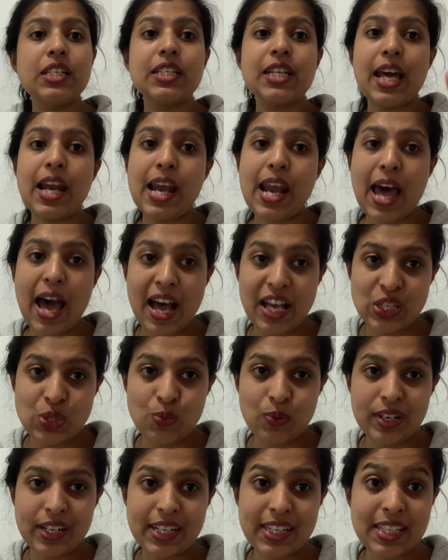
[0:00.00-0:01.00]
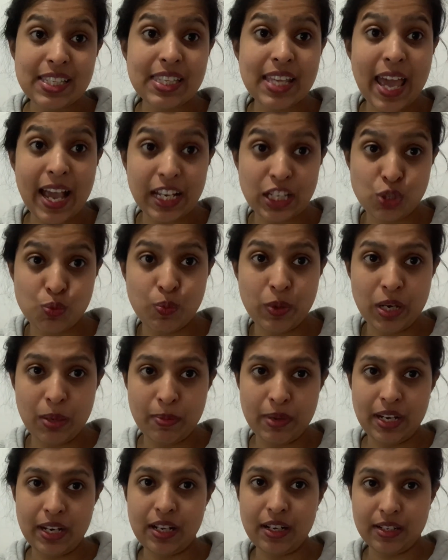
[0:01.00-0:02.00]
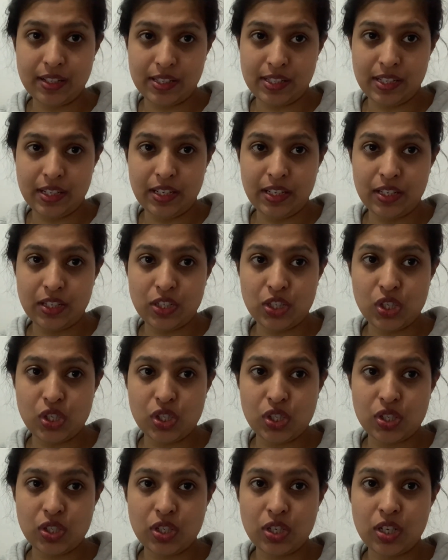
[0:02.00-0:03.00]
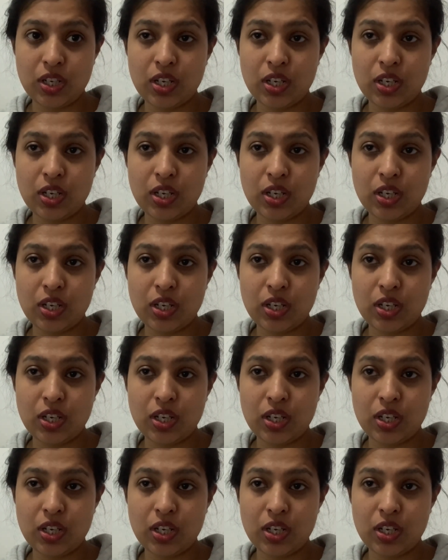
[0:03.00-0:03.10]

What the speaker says: and last one is experimental research.